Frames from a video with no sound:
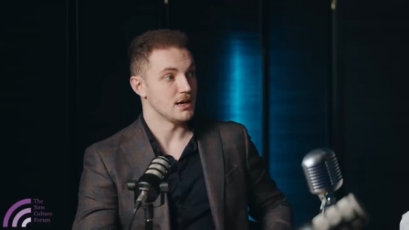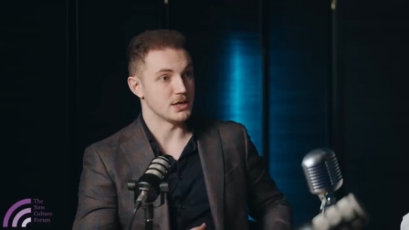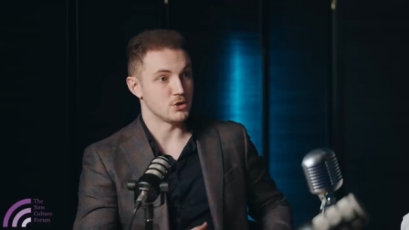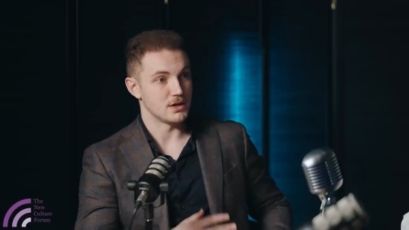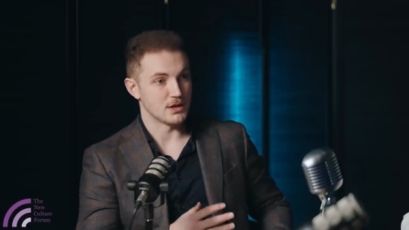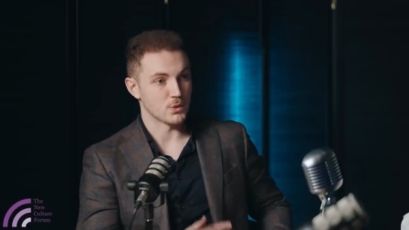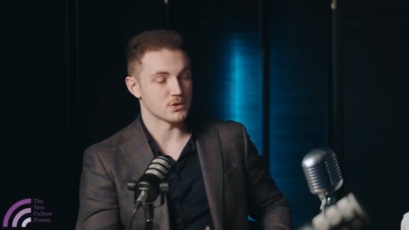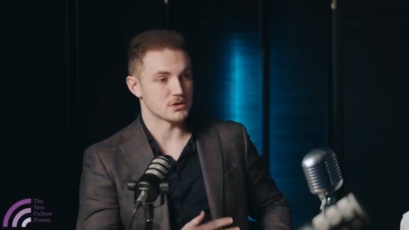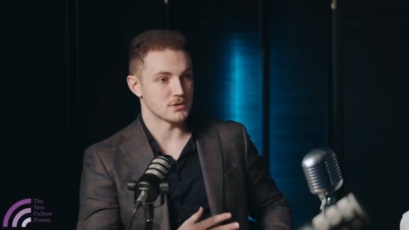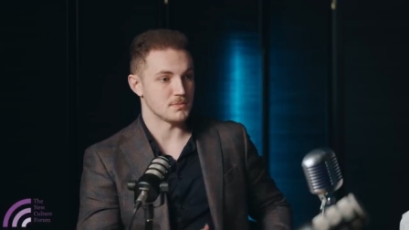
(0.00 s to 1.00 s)
That you, in
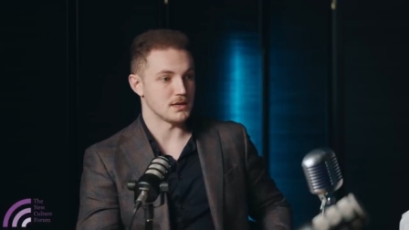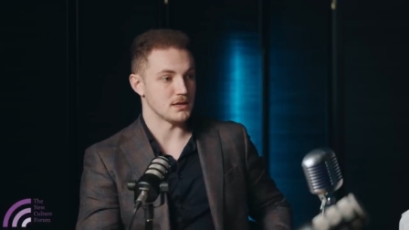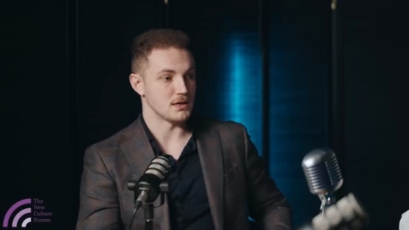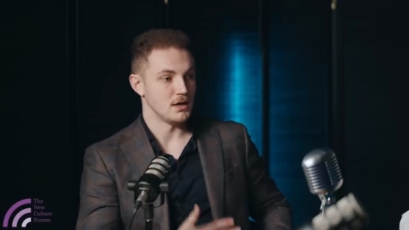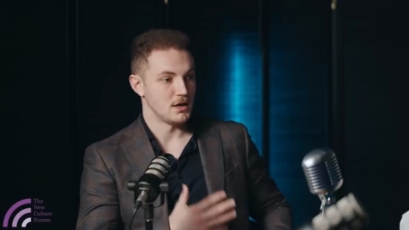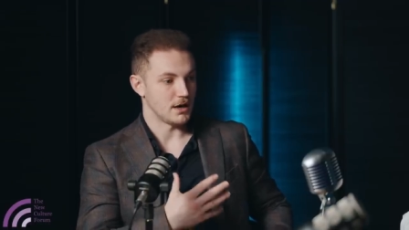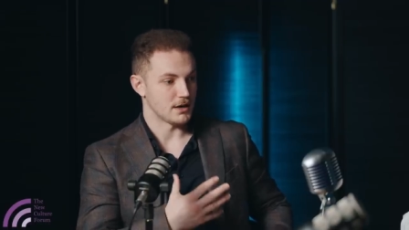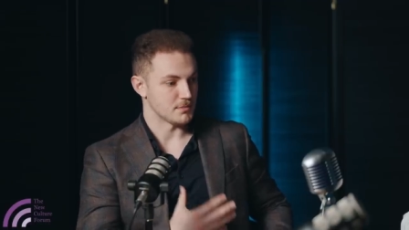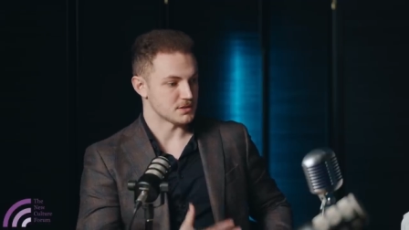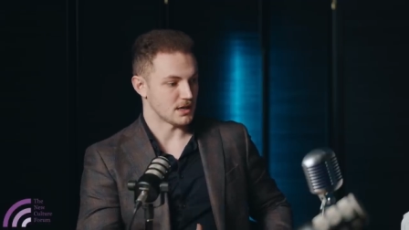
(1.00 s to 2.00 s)
order to be an
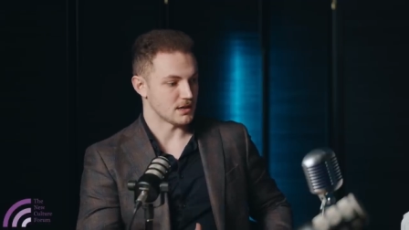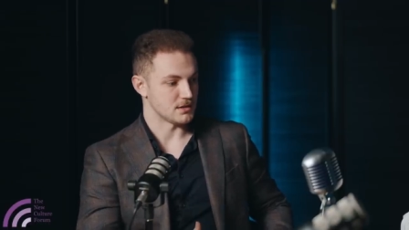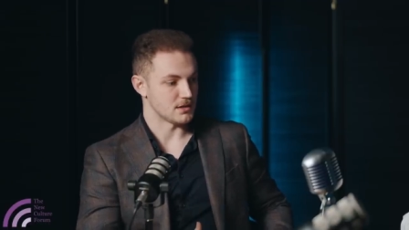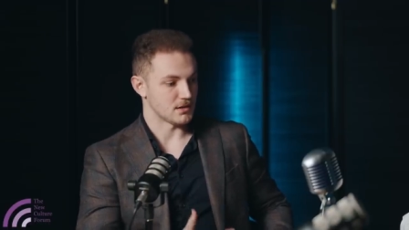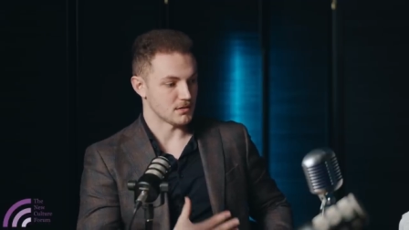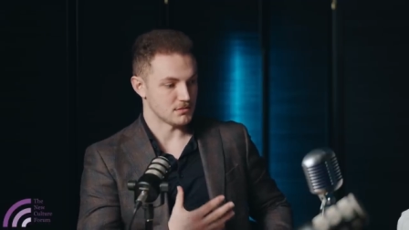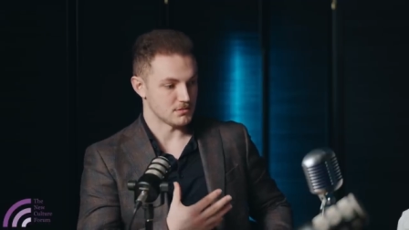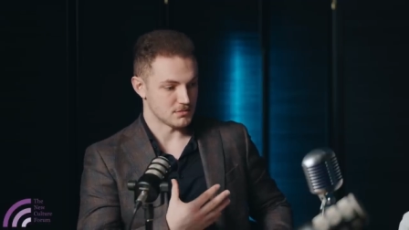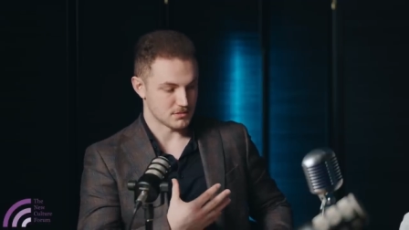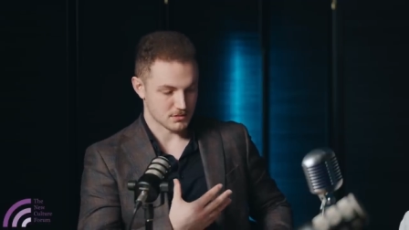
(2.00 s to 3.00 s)
upstanding,
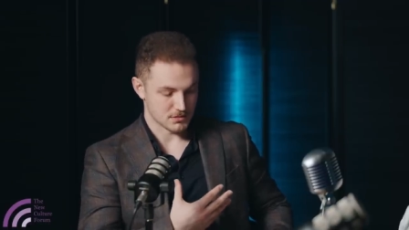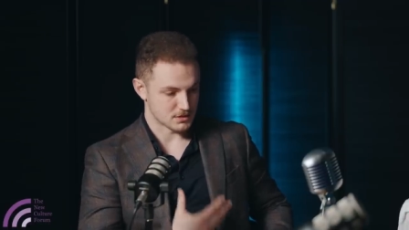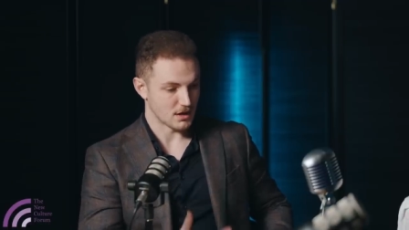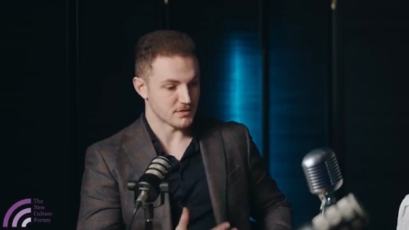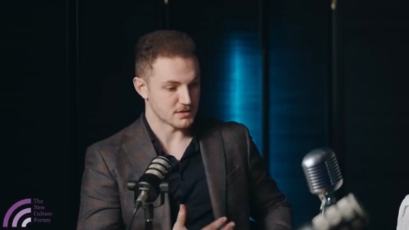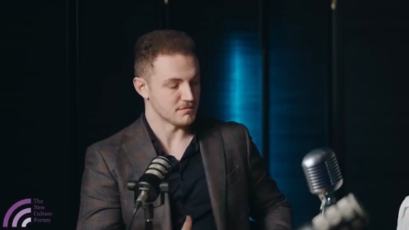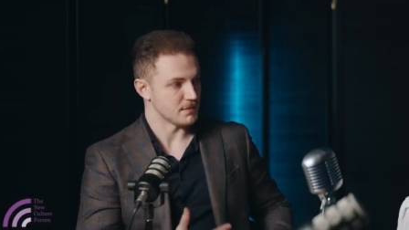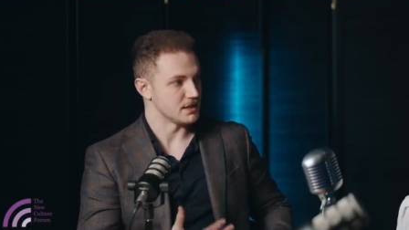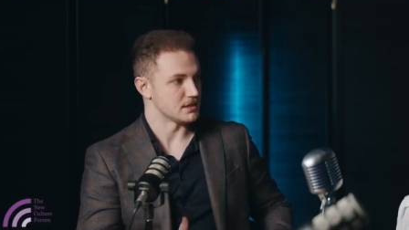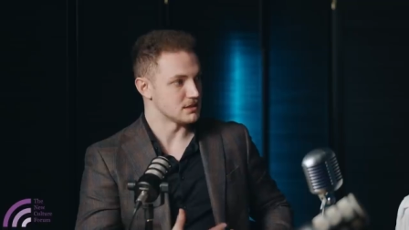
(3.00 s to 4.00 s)
yeah. conservative
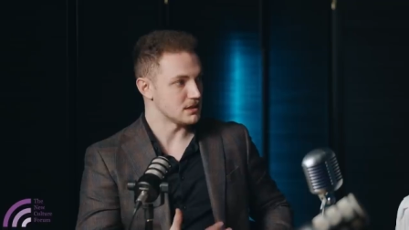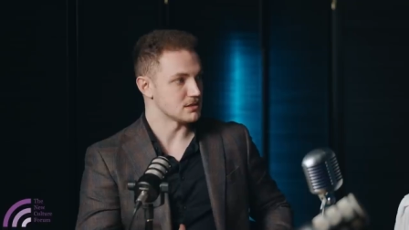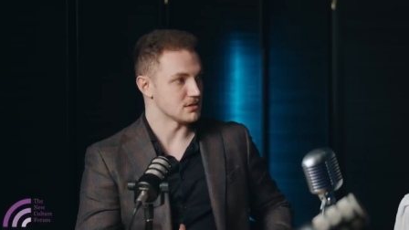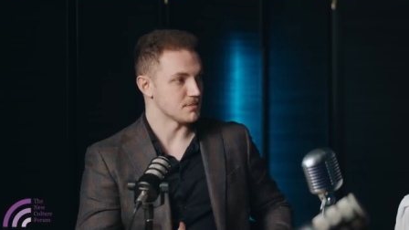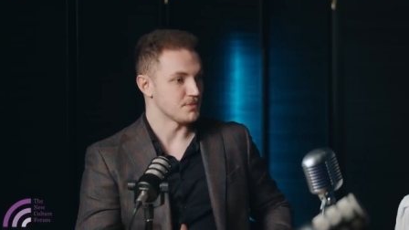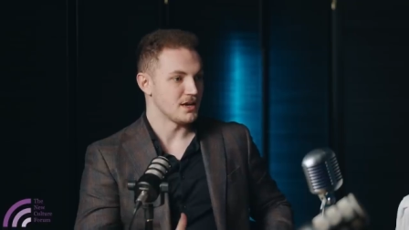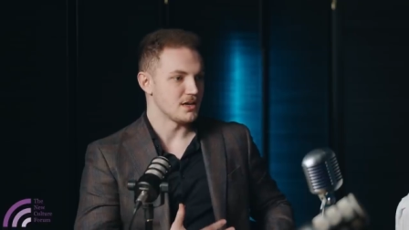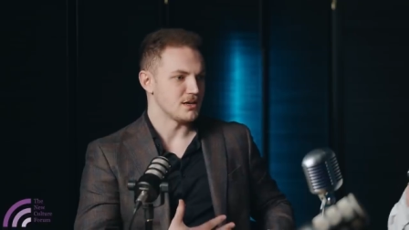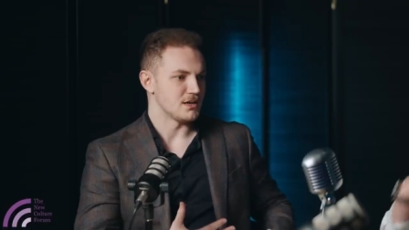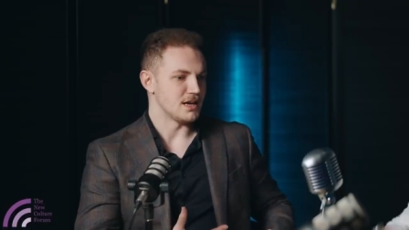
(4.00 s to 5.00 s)
minded citizen,
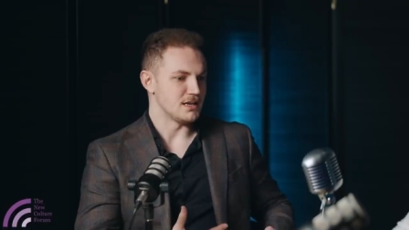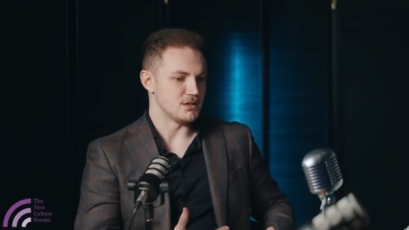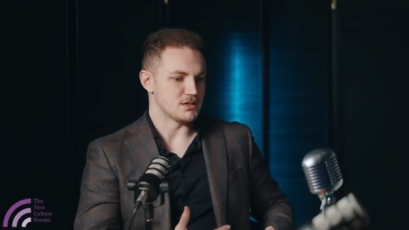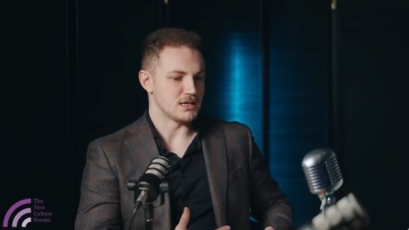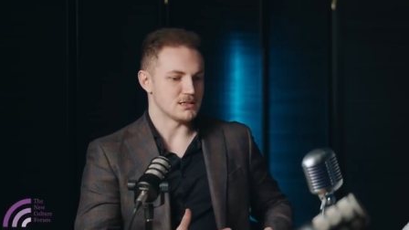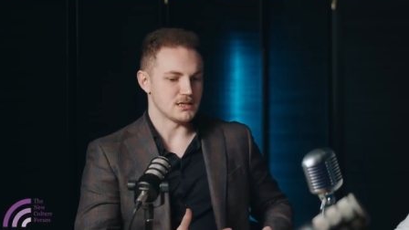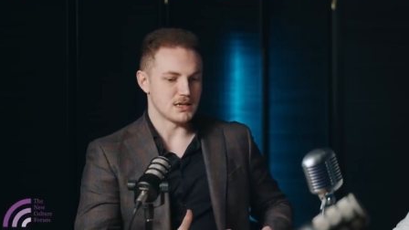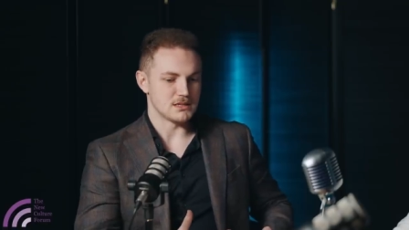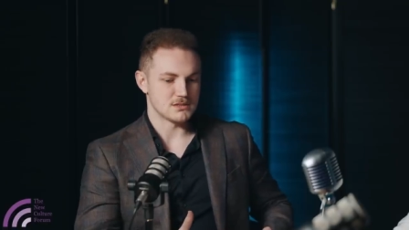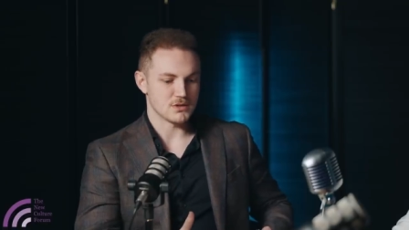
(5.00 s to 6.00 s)
it, it,
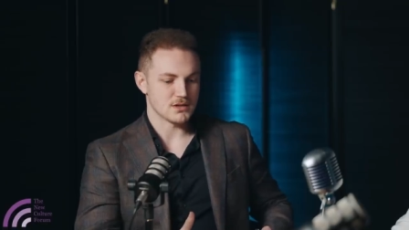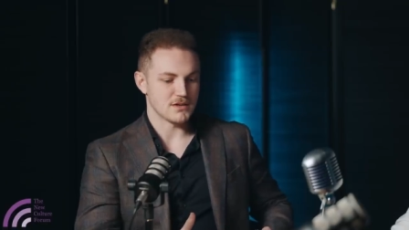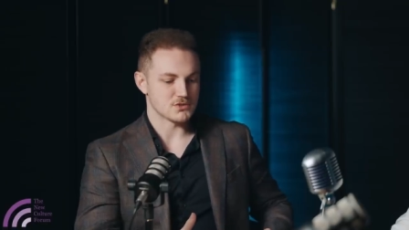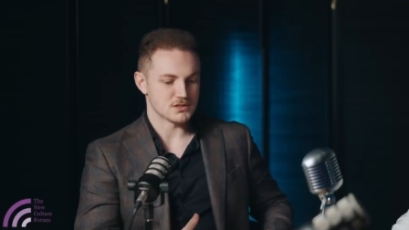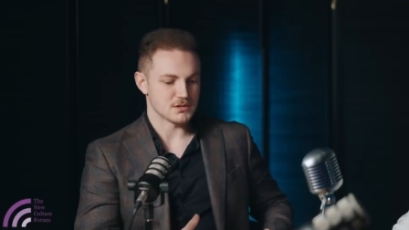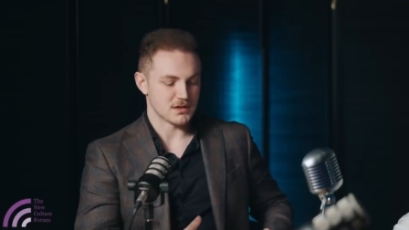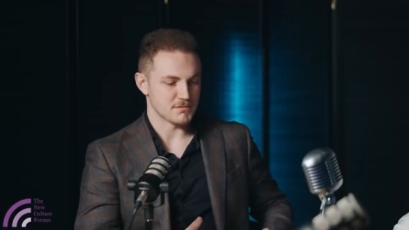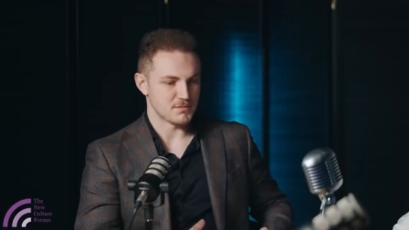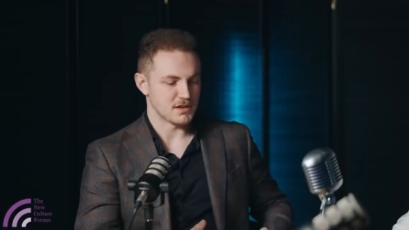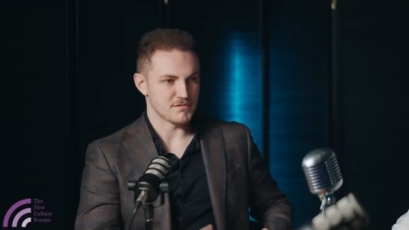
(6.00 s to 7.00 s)
it's not enough just to
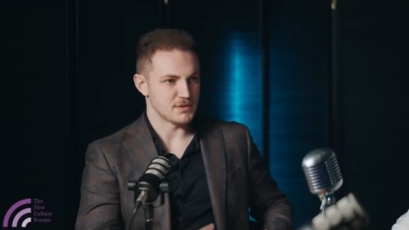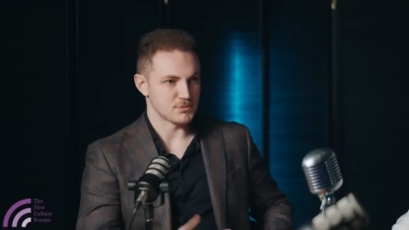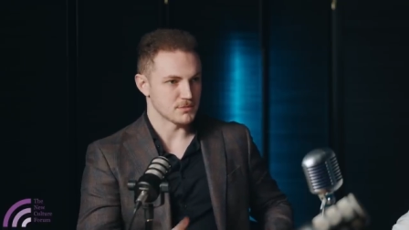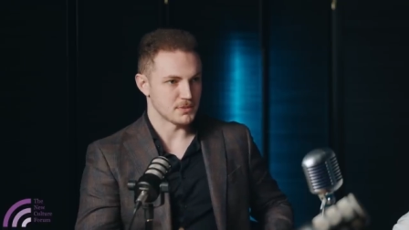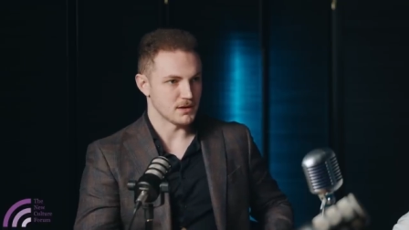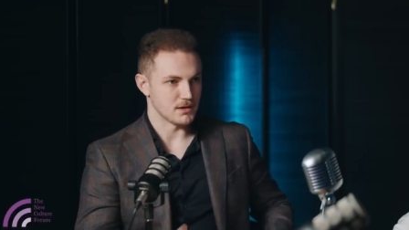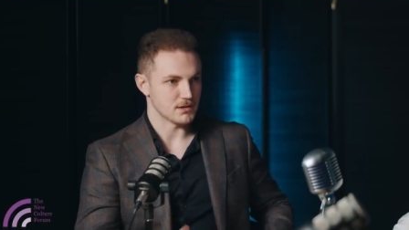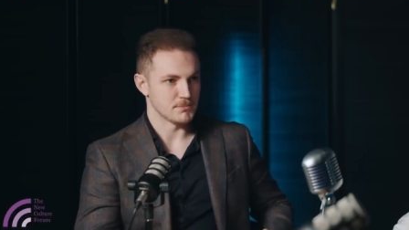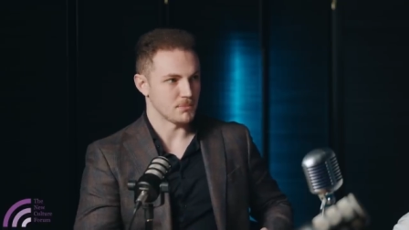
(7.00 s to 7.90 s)
give, give people Burke and